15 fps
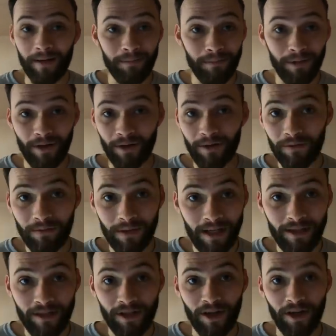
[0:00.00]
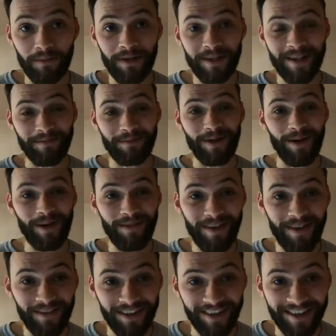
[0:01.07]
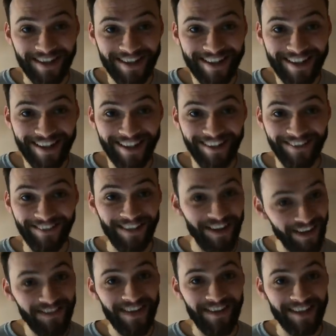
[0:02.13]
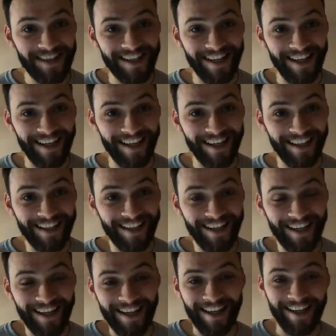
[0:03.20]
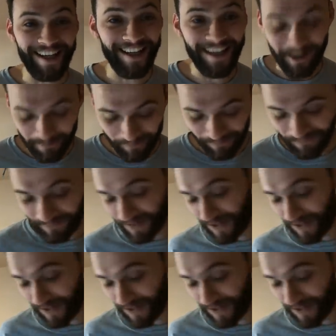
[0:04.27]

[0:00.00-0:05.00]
by all means show me some kind of evidence, but I've never seen it. Um,